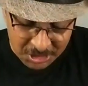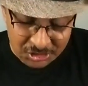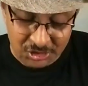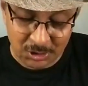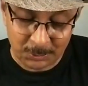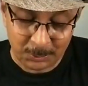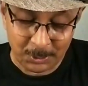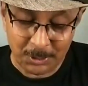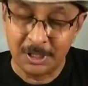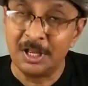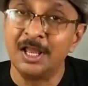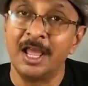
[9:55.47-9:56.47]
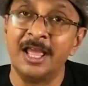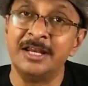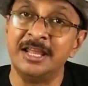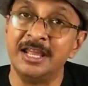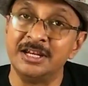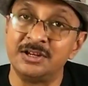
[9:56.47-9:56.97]
So
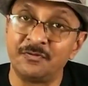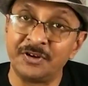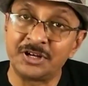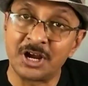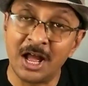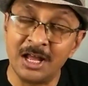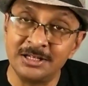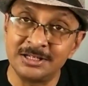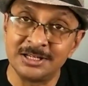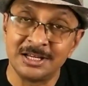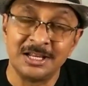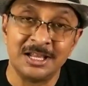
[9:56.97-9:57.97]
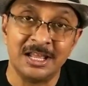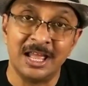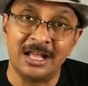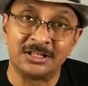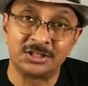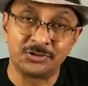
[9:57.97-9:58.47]
any indifferent card,
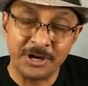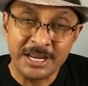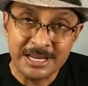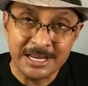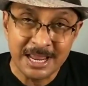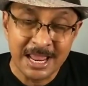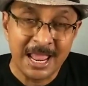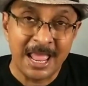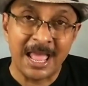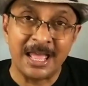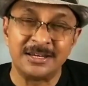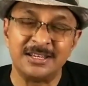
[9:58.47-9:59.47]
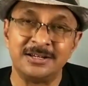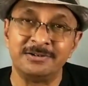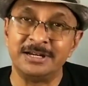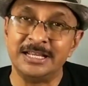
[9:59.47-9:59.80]
a 3, and here